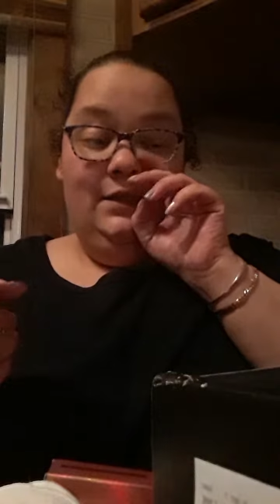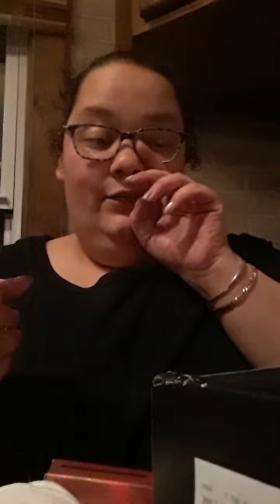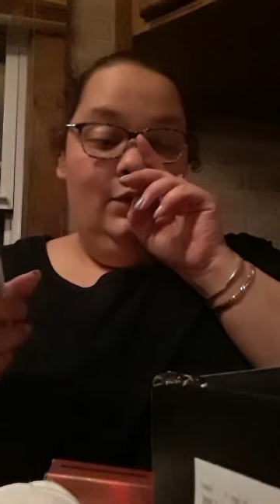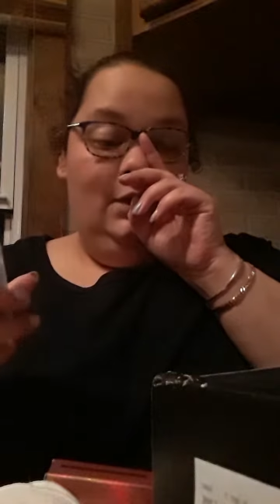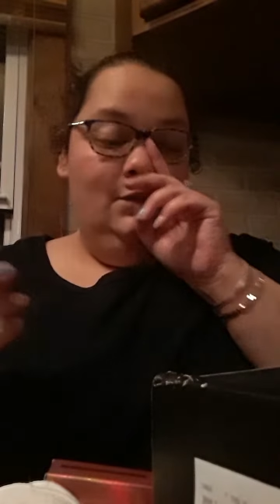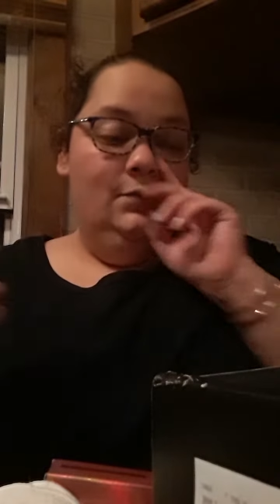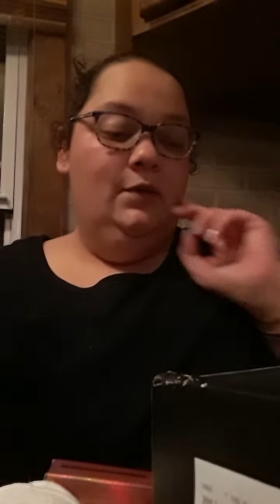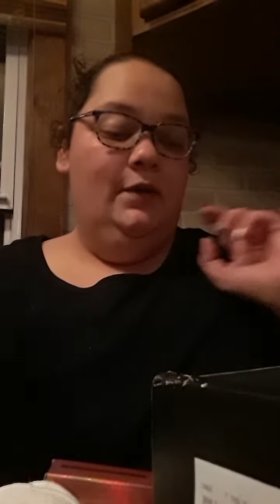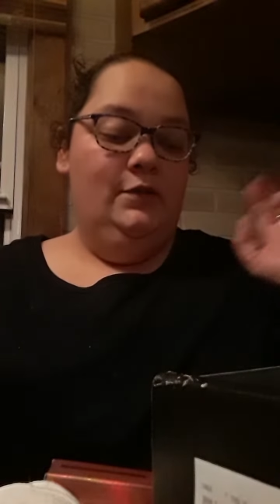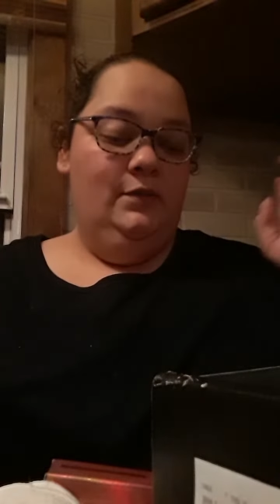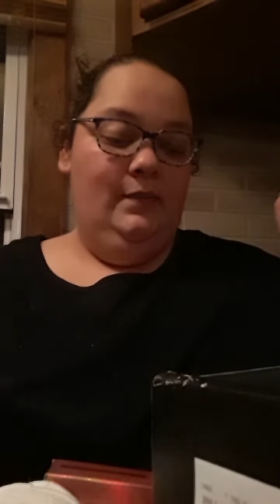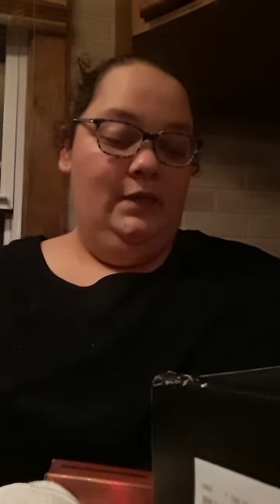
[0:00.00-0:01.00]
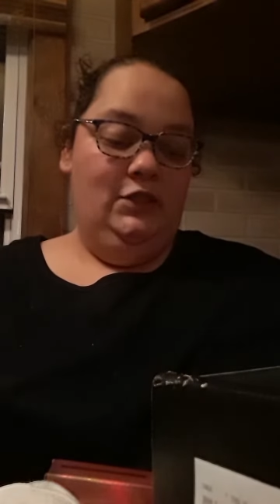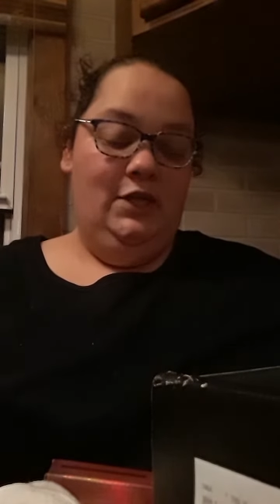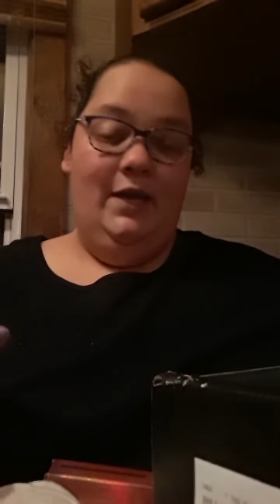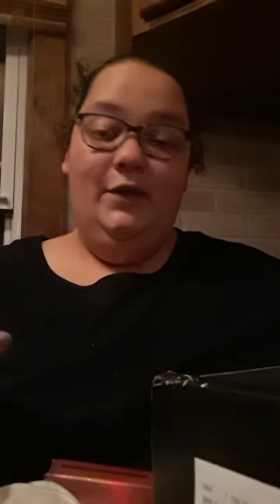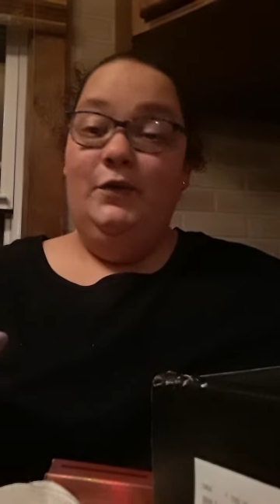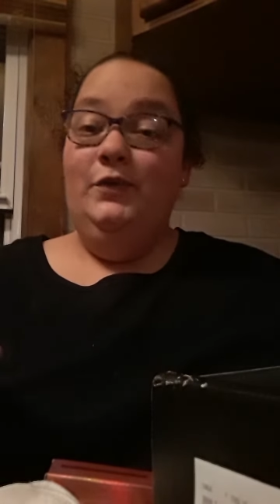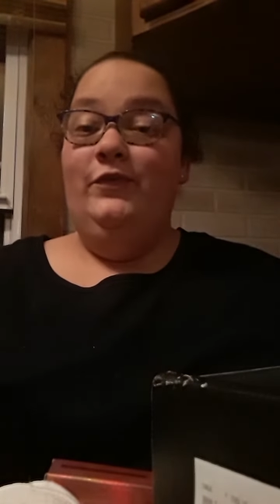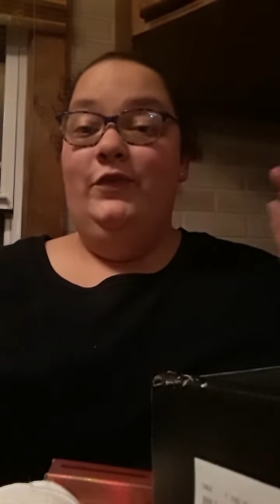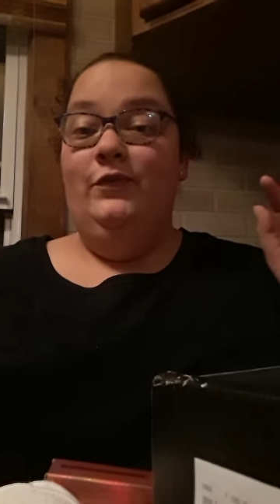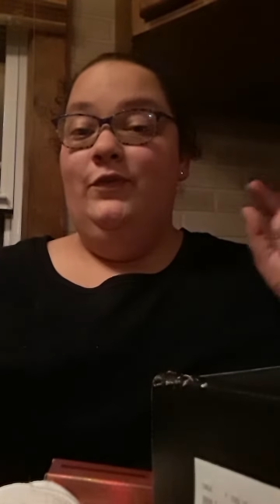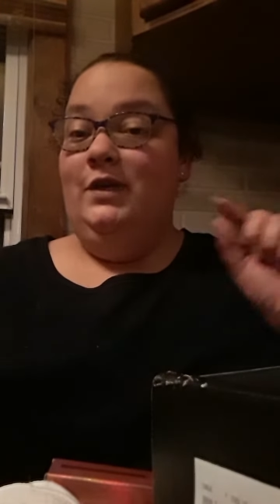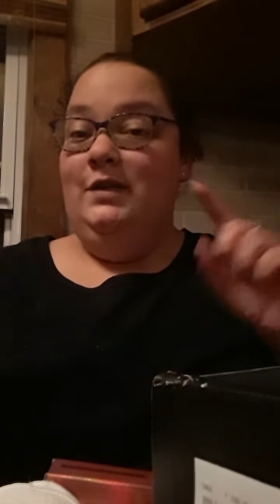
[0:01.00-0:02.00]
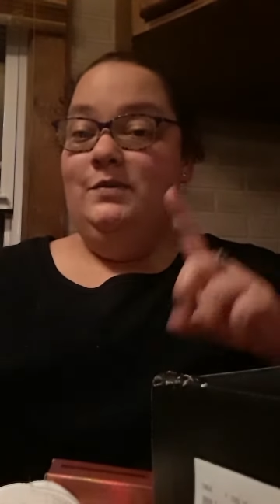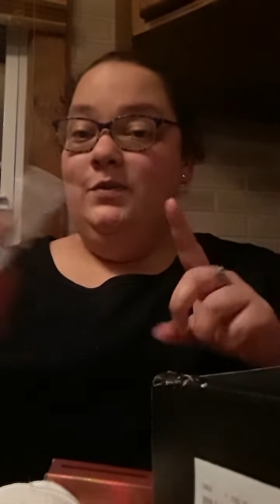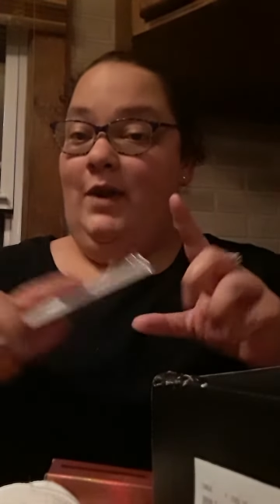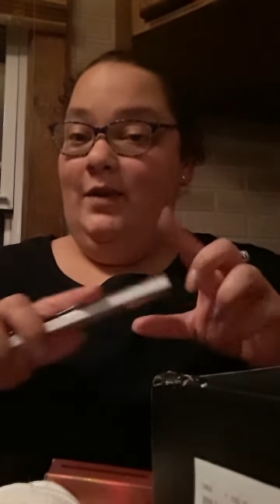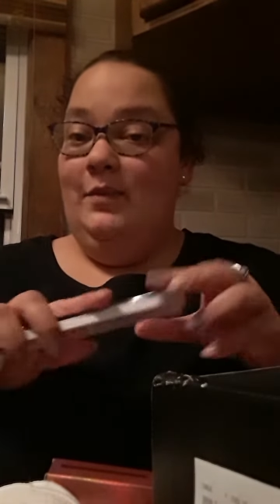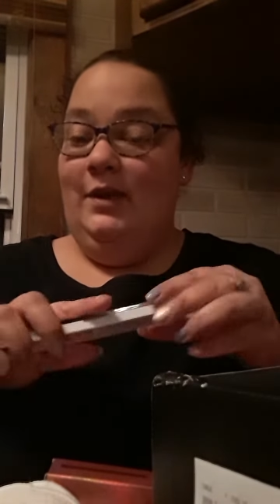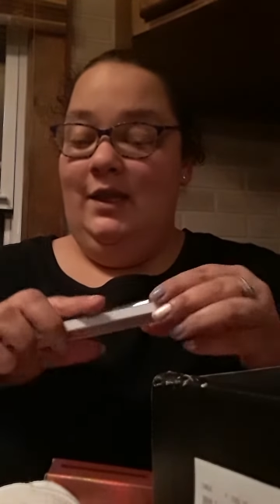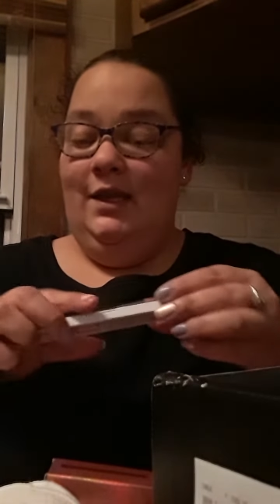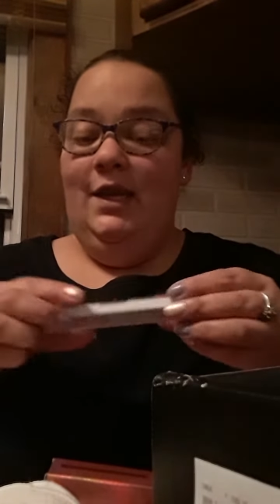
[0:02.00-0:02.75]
If you're not subscribed to my channel, feel free to hit the subscribe button.